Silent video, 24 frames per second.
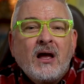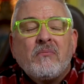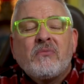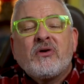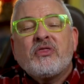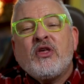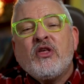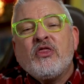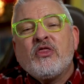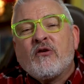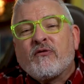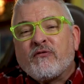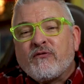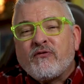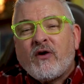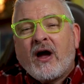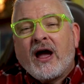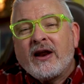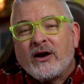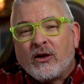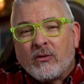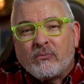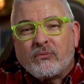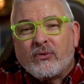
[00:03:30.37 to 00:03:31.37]
but then the
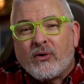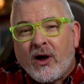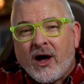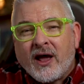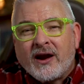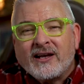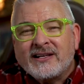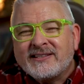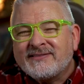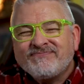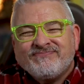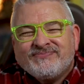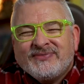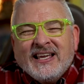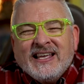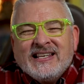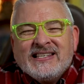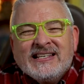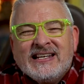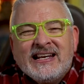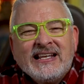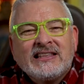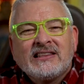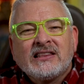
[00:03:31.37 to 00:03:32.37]
final product
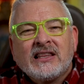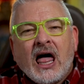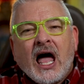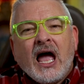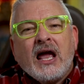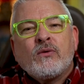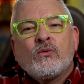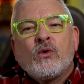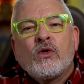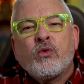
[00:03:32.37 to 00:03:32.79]
isn't in line